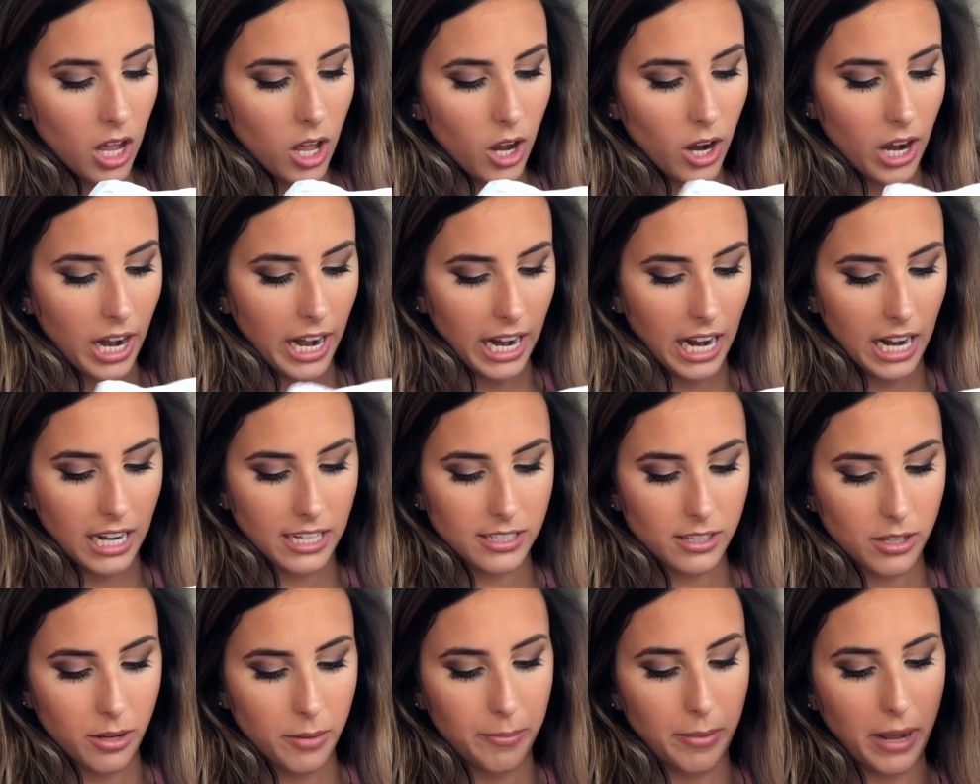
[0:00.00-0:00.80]
Alright
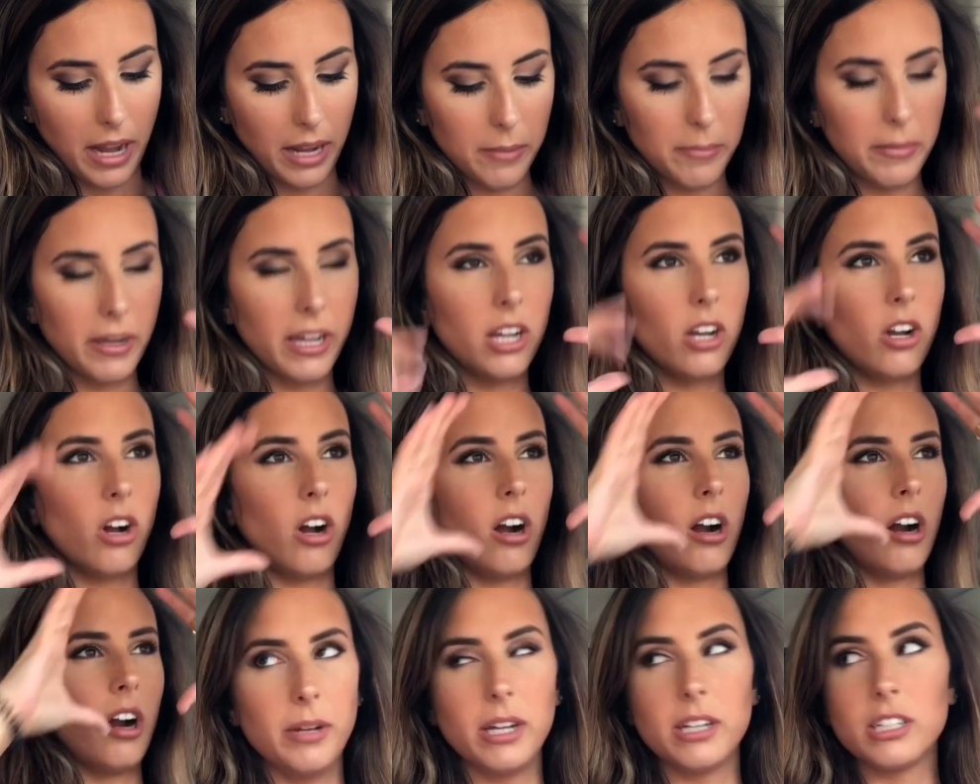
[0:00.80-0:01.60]
guys, so I'm back in my
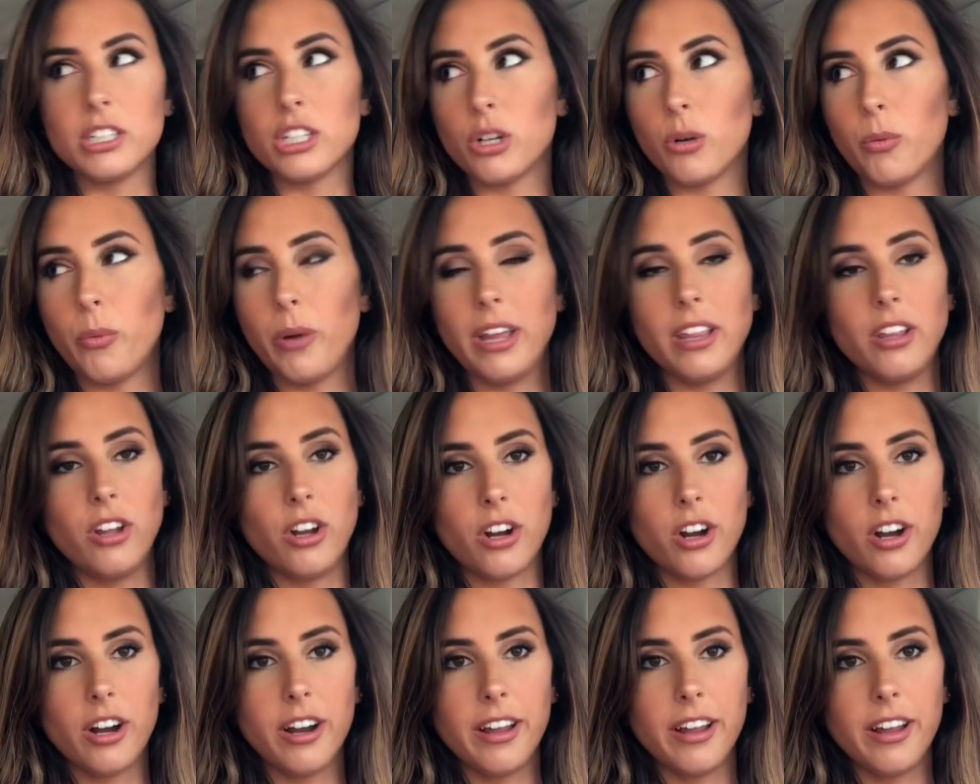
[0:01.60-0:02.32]
car. It took way longer